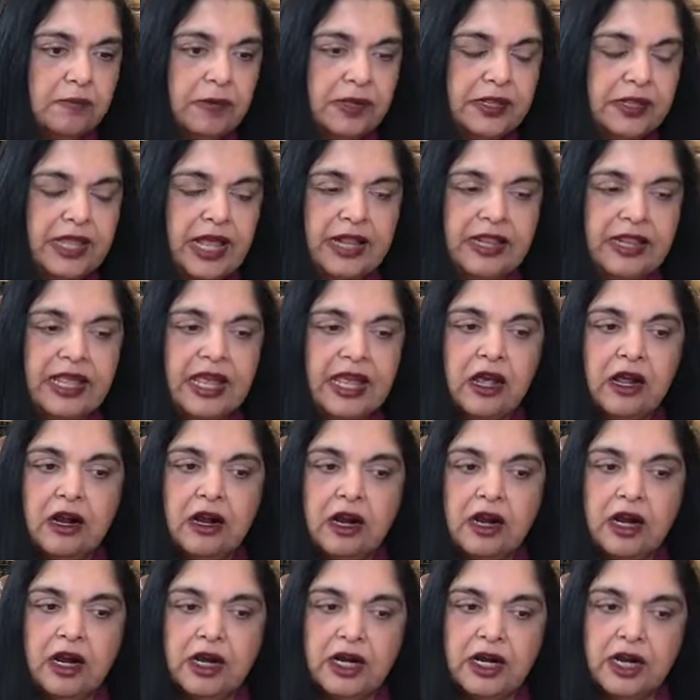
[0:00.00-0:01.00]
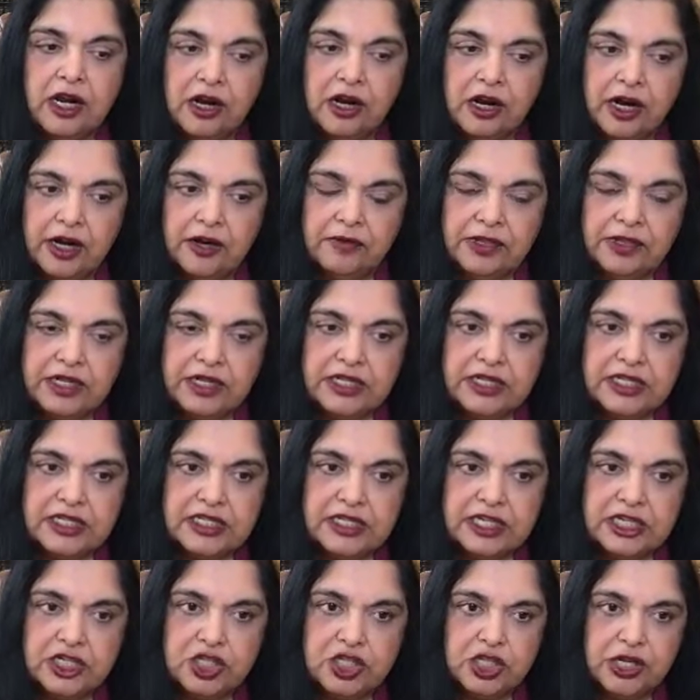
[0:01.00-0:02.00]
but that they concurred with the
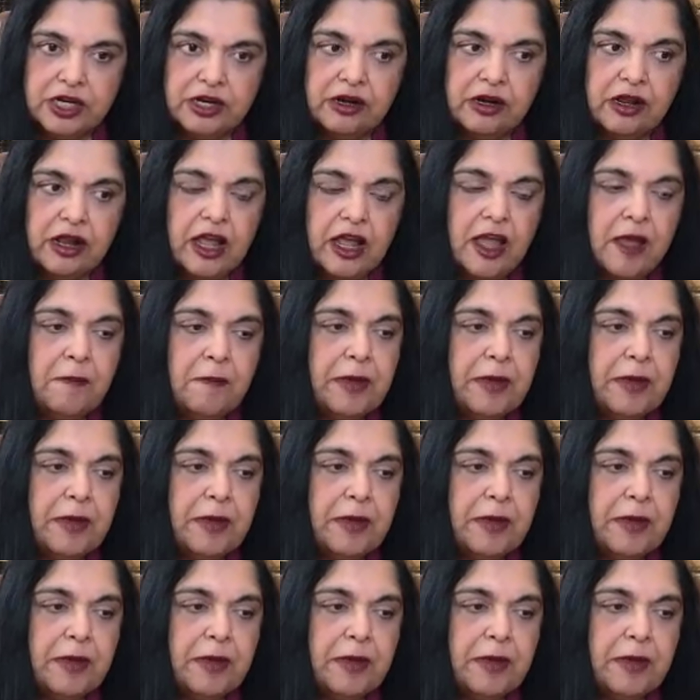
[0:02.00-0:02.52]
decision